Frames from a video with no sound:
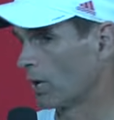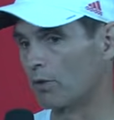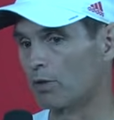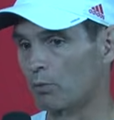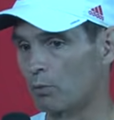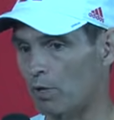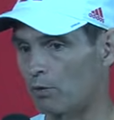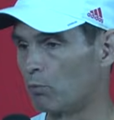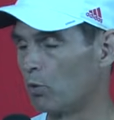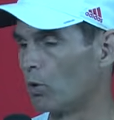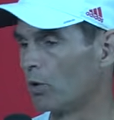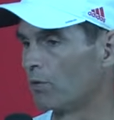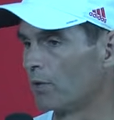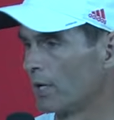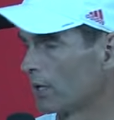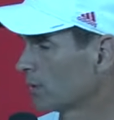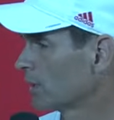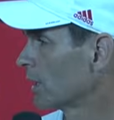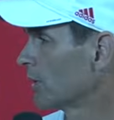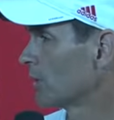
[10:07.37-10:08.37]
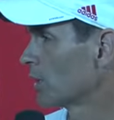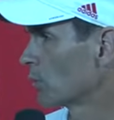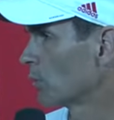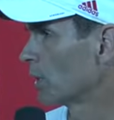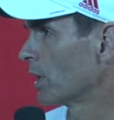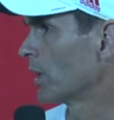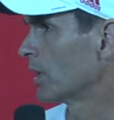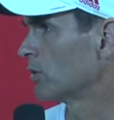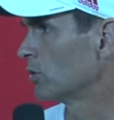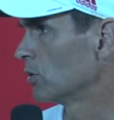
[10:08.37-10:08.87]
I think we have more than that. I
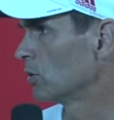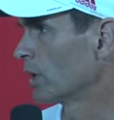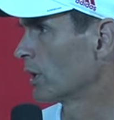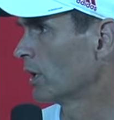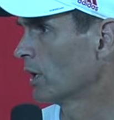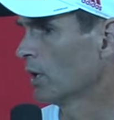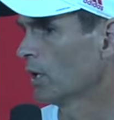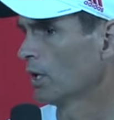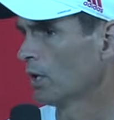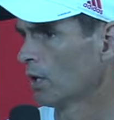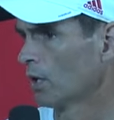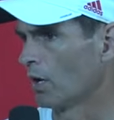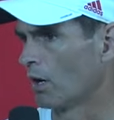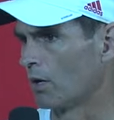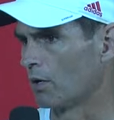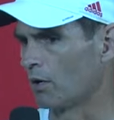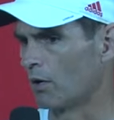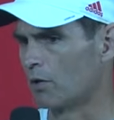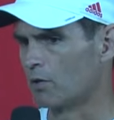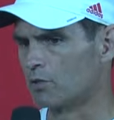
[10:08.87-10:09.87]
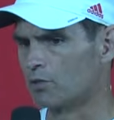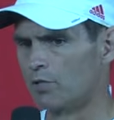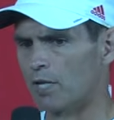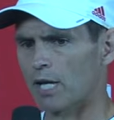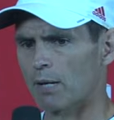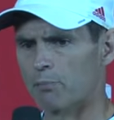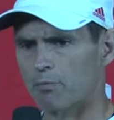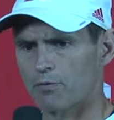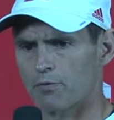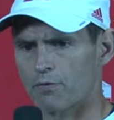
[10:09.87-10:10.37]
do. Our
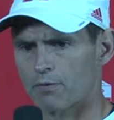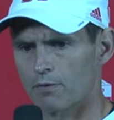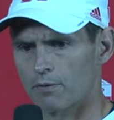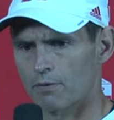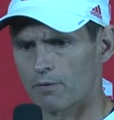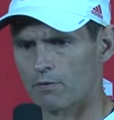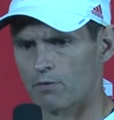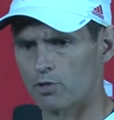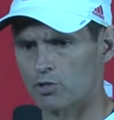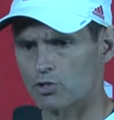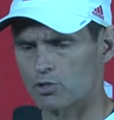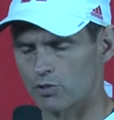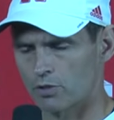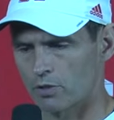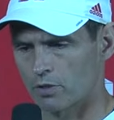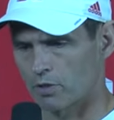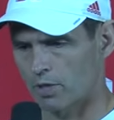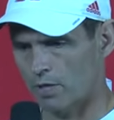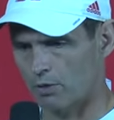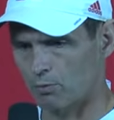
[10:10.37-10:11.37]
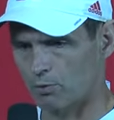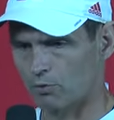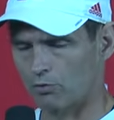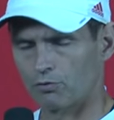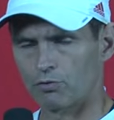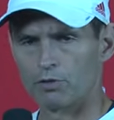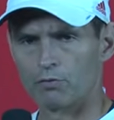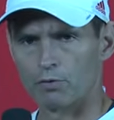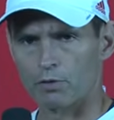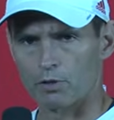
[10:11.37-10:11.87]
depth this year at
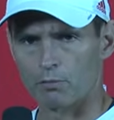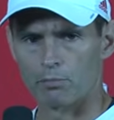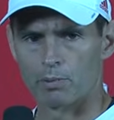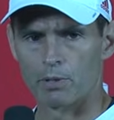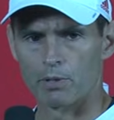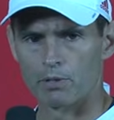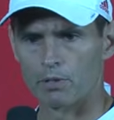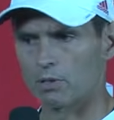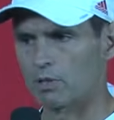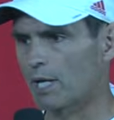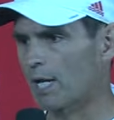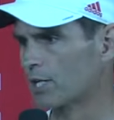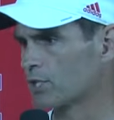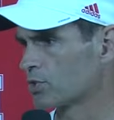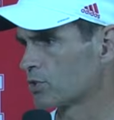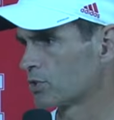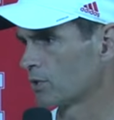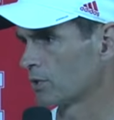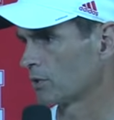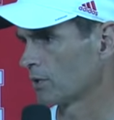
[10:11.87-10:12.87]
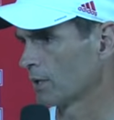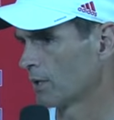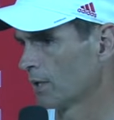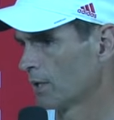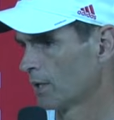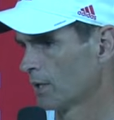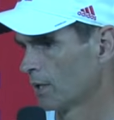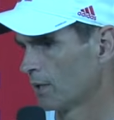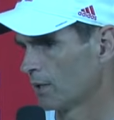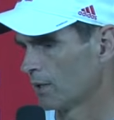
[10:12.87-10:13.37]
receiver compared to last year
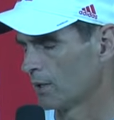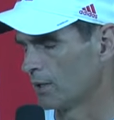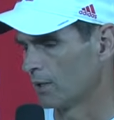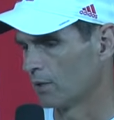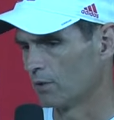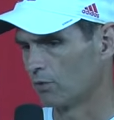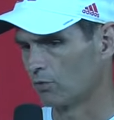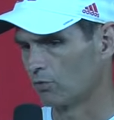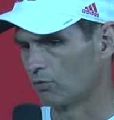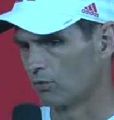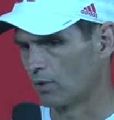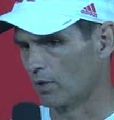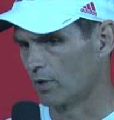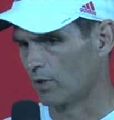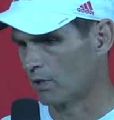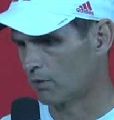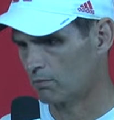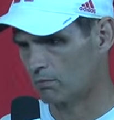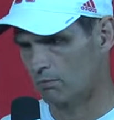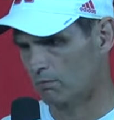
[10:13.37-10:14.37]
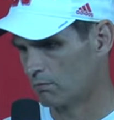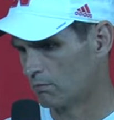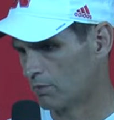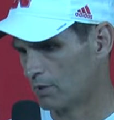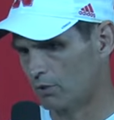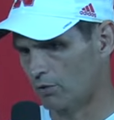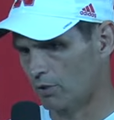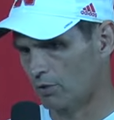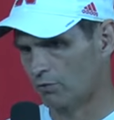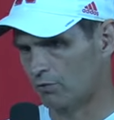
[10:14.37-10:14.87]
is
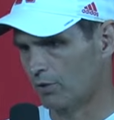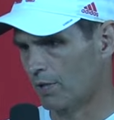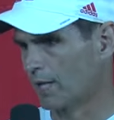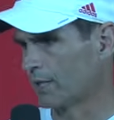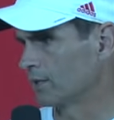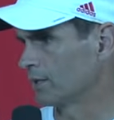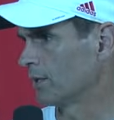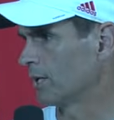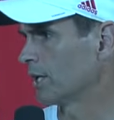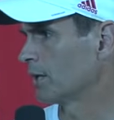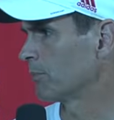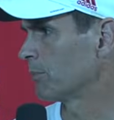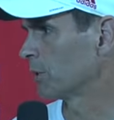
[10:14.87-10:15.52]
it's night and day,